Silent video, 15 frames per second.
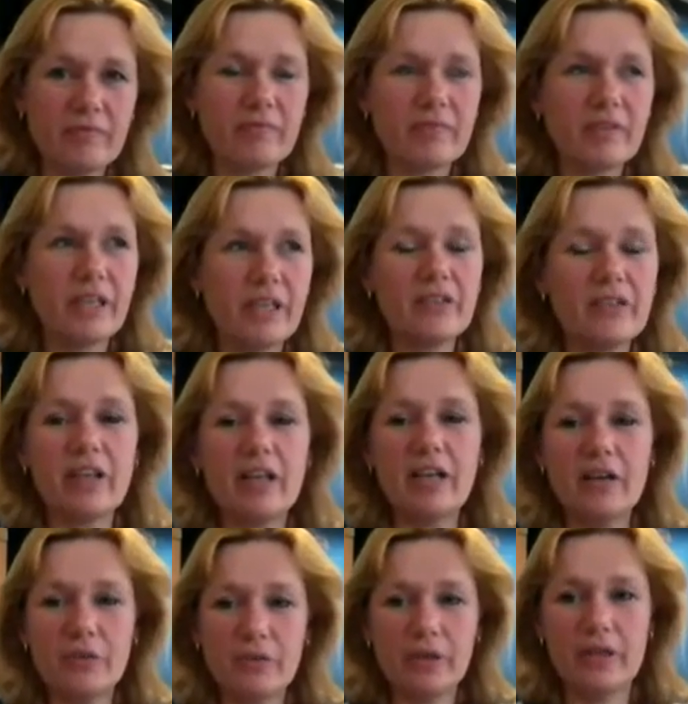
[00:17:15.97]
Yes,
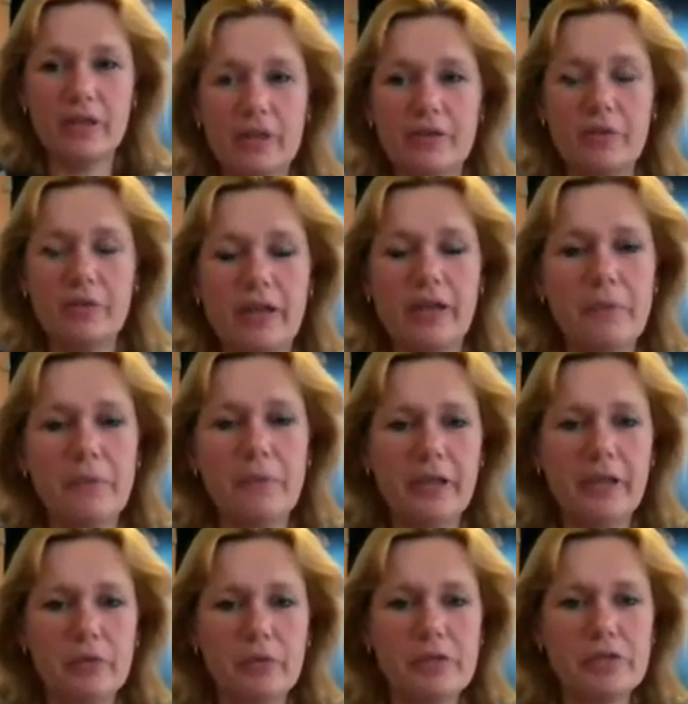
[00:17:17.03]
hello.
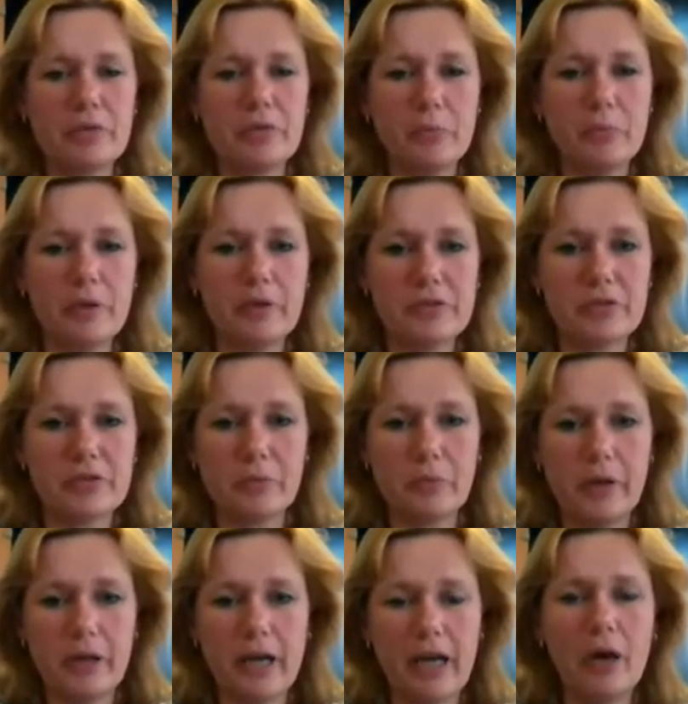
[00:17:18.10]
Your question was
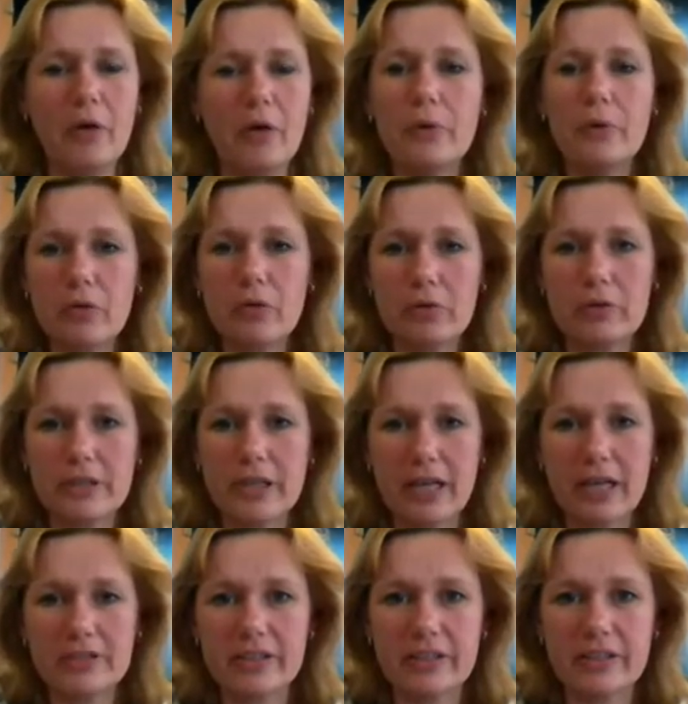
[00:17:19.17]
about how we
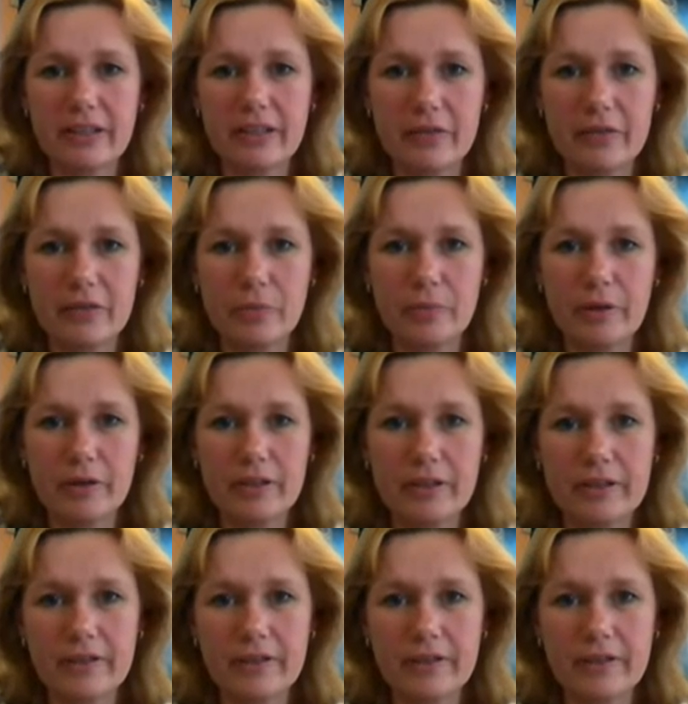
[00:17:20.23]
organize in the dental market.